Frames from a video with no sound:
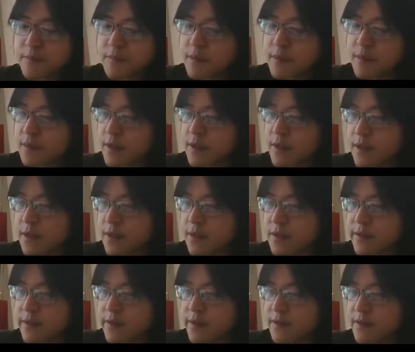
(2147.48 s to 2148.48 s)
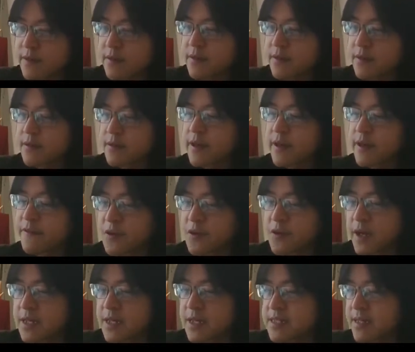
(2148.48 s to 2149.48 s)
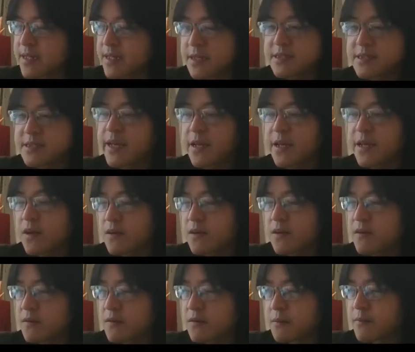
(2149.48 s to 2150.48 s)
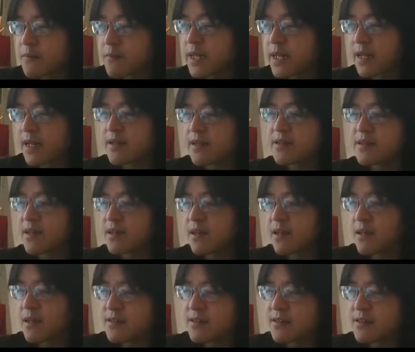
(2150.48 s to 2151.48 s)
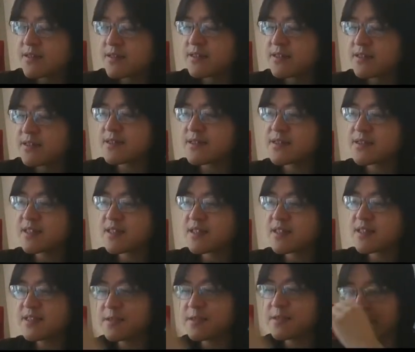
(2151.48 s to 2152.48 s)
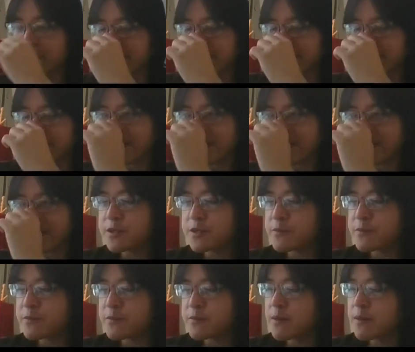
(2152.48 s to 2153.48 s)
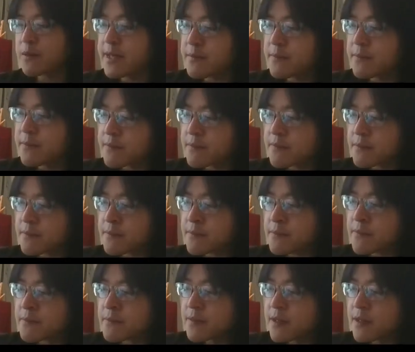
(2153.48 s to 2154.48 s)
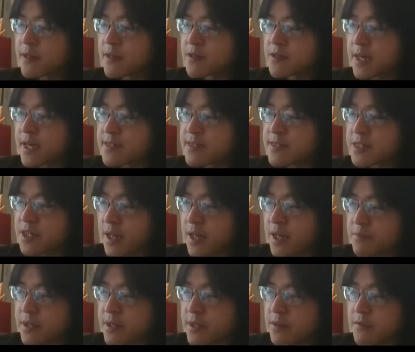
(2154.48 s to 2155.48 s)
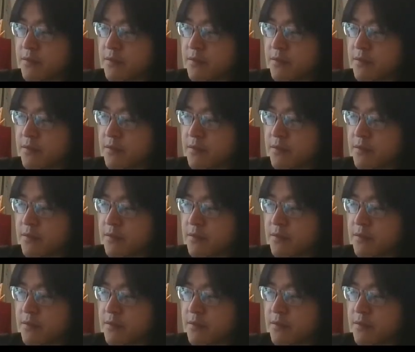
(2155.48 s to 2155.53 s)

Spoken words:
if you don't understand this, ignore. But just since we are here, I want to be complete. The transition amplitude